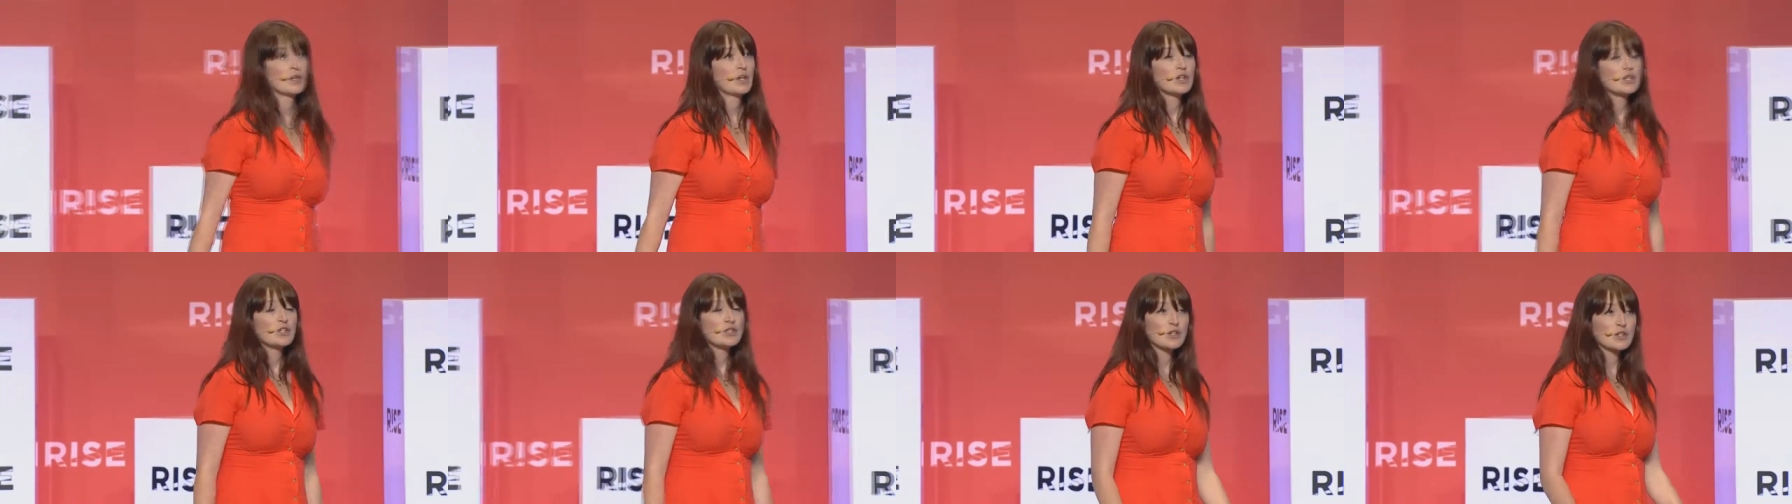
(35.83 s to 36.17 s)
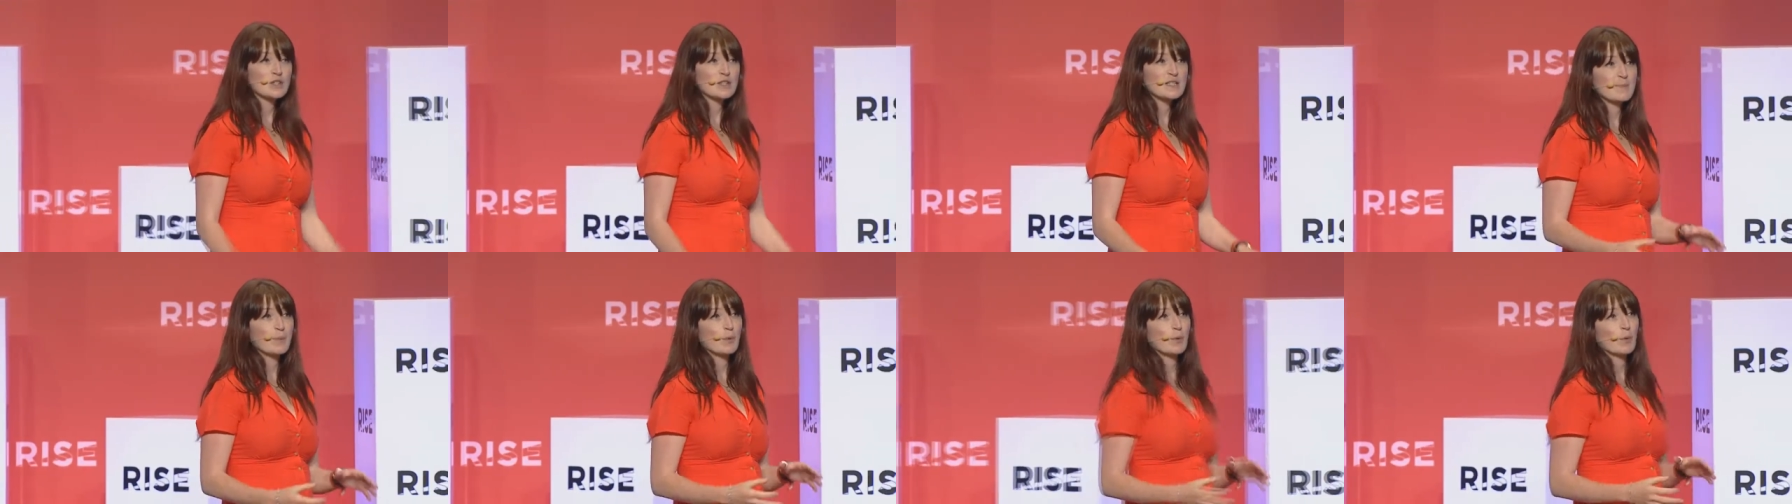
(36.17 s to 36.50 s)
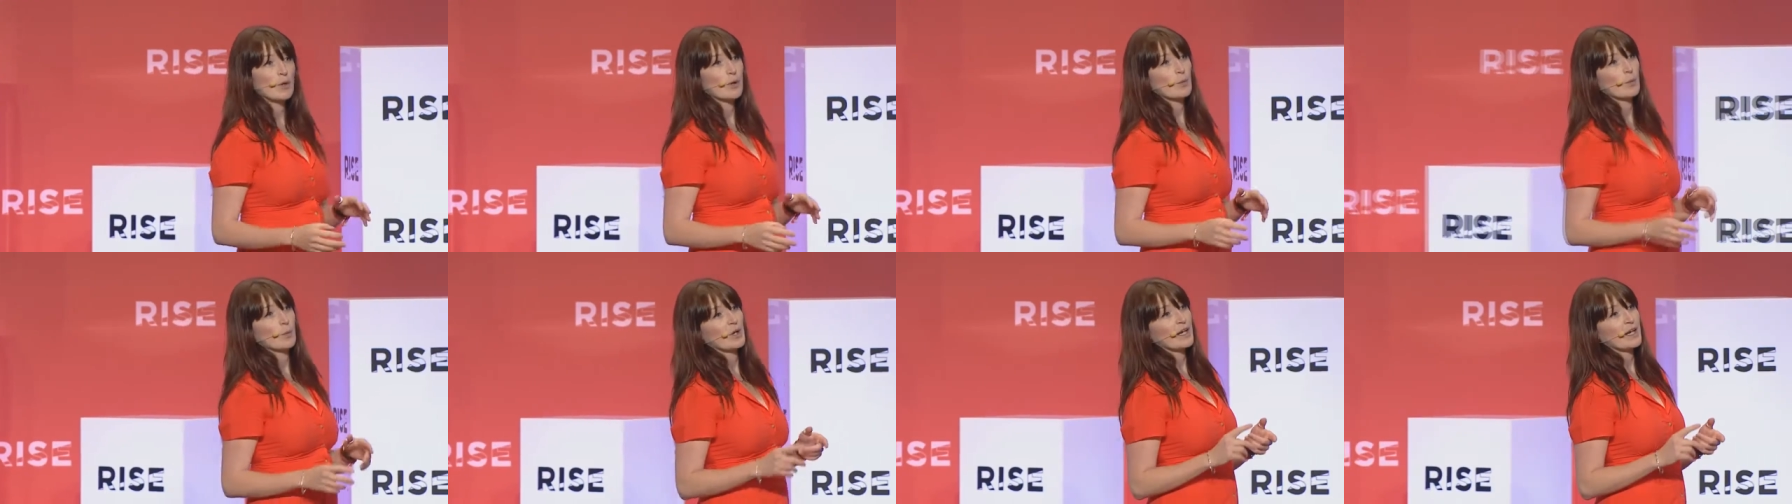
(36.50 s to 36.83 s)
to
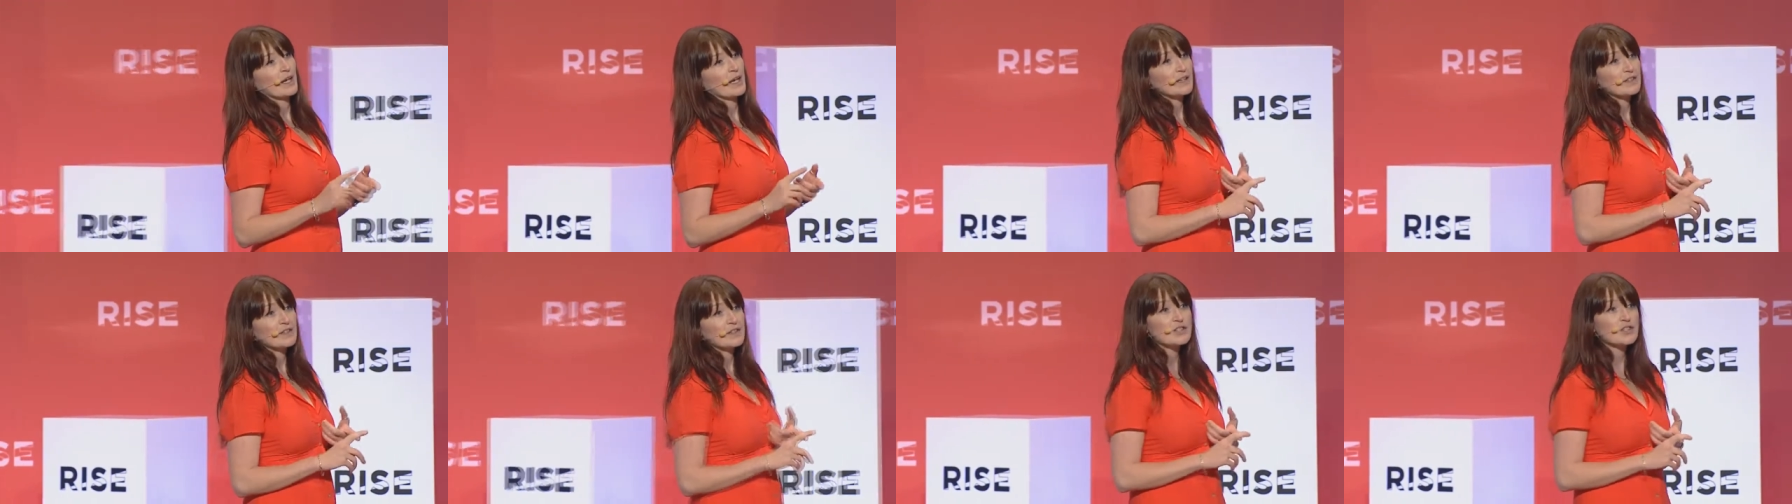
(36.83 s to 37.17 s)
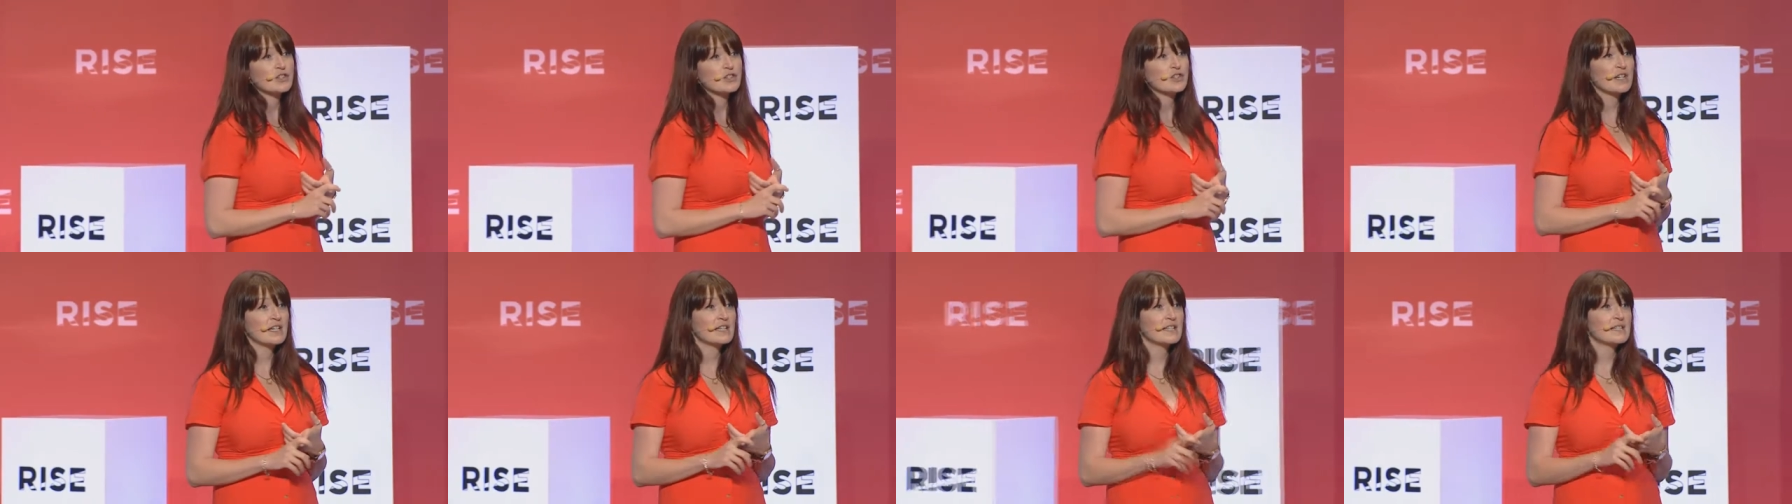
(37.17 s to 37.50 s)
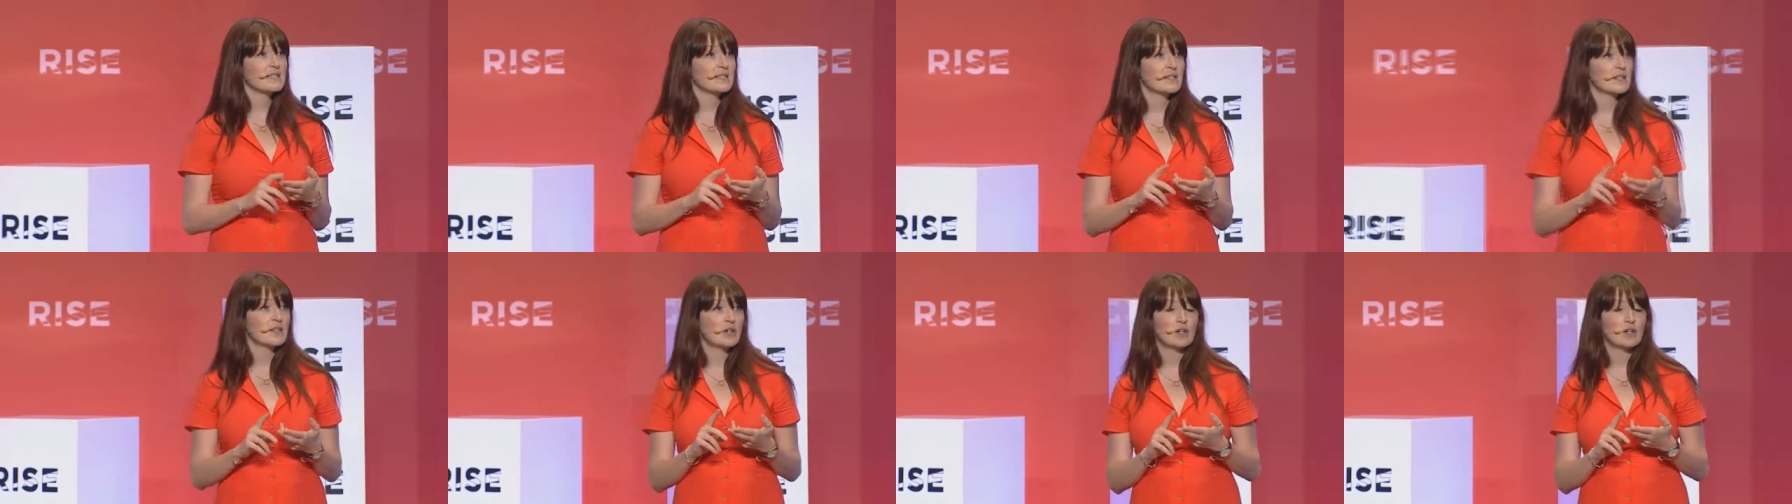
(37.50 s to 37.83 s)
explore what
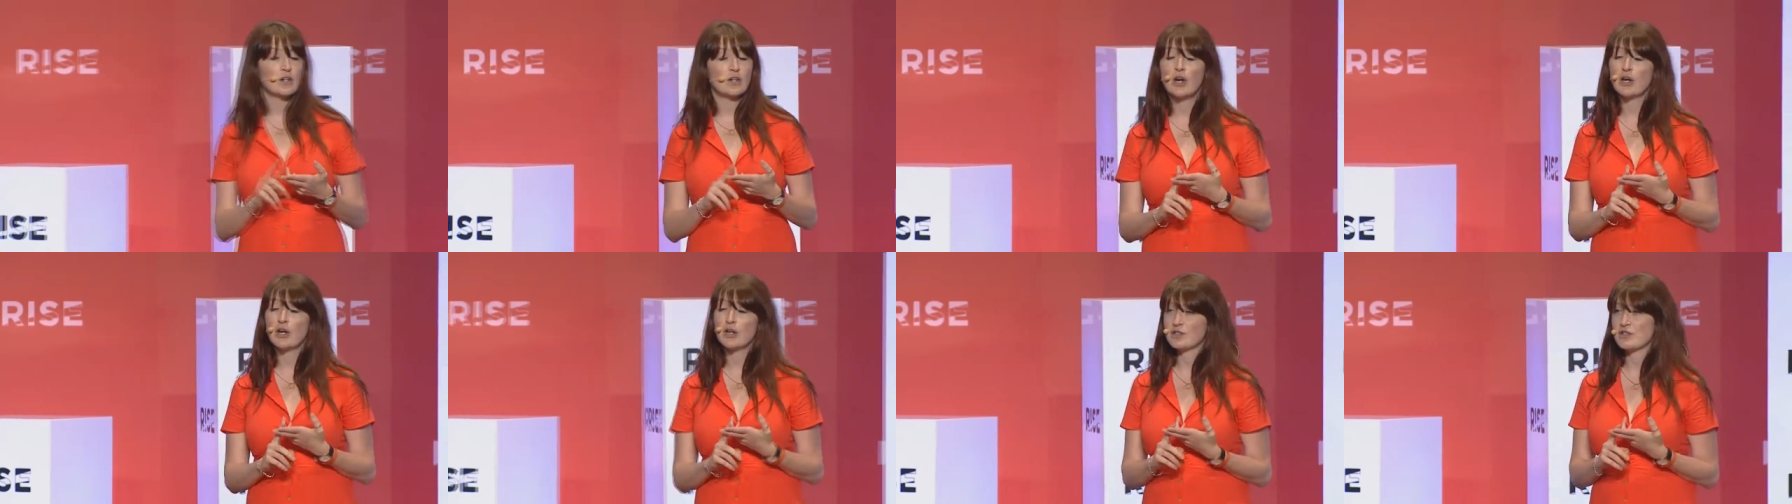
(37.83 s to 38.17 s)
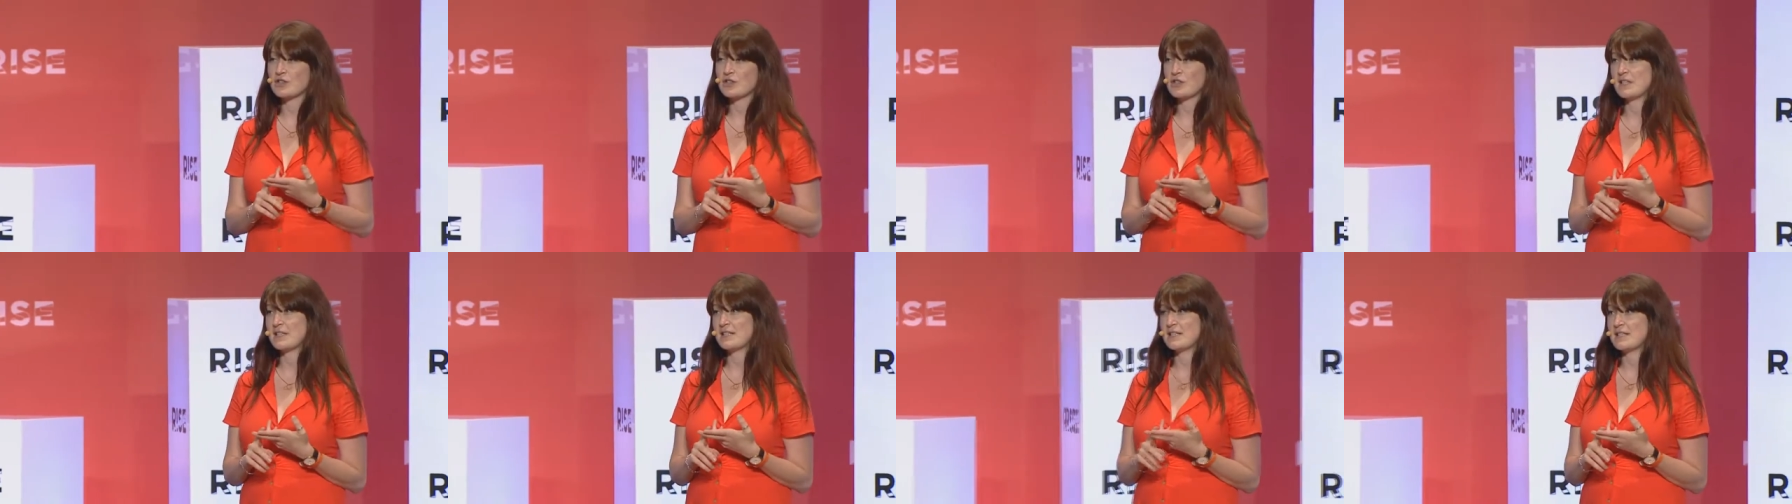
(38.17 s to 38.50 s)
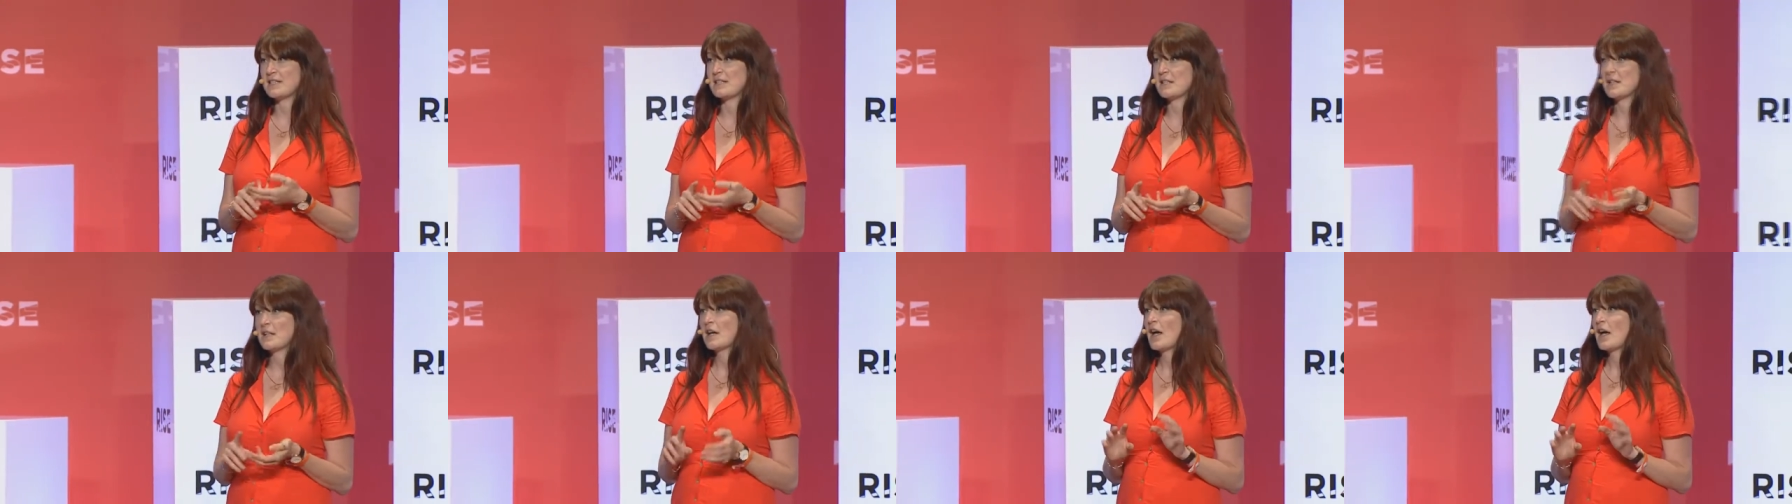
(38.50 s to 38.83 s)
industries,
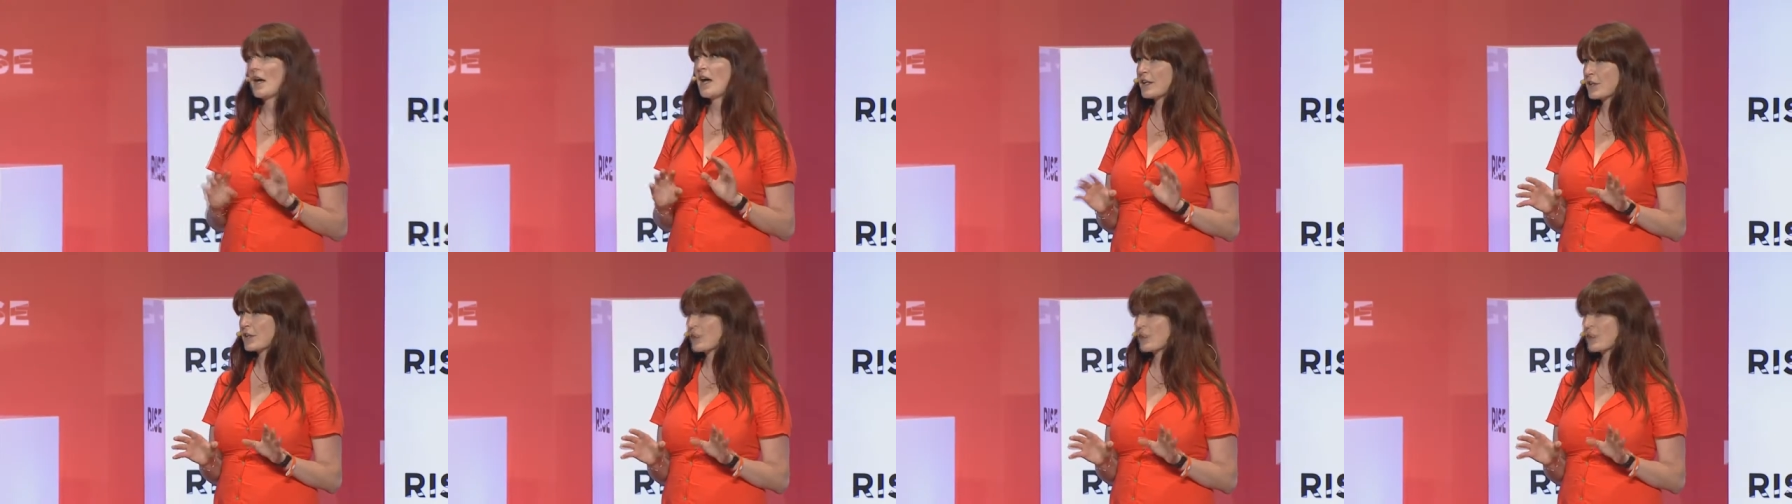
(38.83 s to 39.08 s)
countries, and